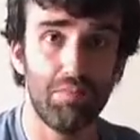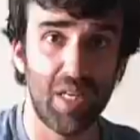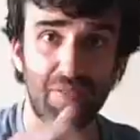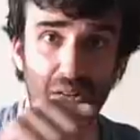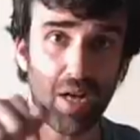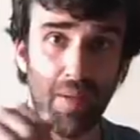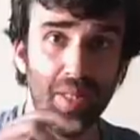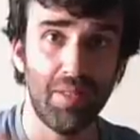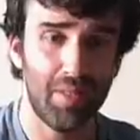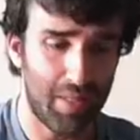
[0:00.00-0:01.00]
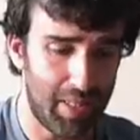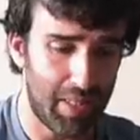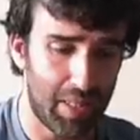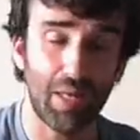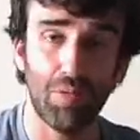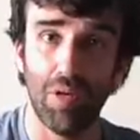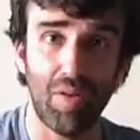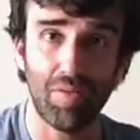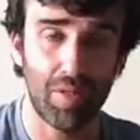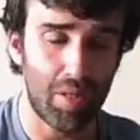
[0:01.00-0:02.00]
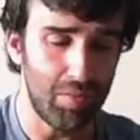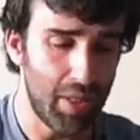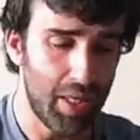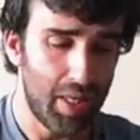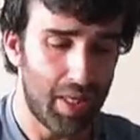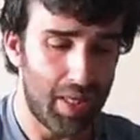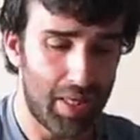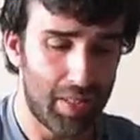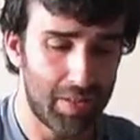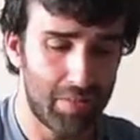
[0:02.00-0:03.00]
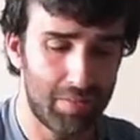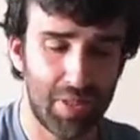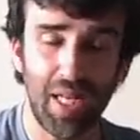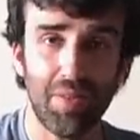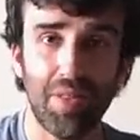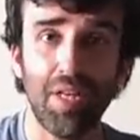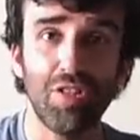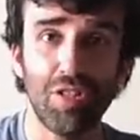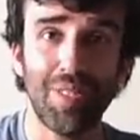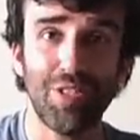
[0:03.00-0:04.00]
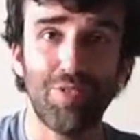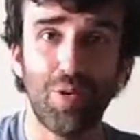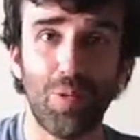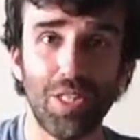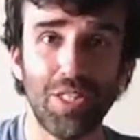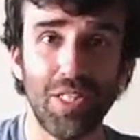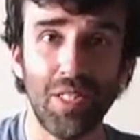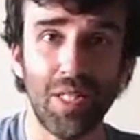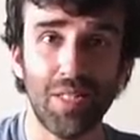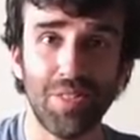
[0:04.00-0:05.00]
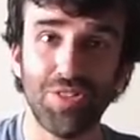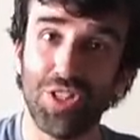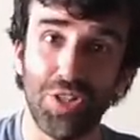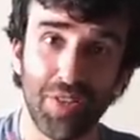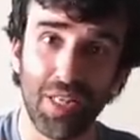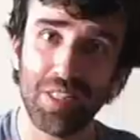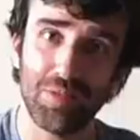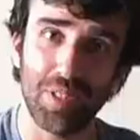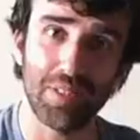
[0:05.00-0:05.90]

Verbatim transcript: Leave a comment. I would love to know. And yeah, thank you so much for watching and see you in the next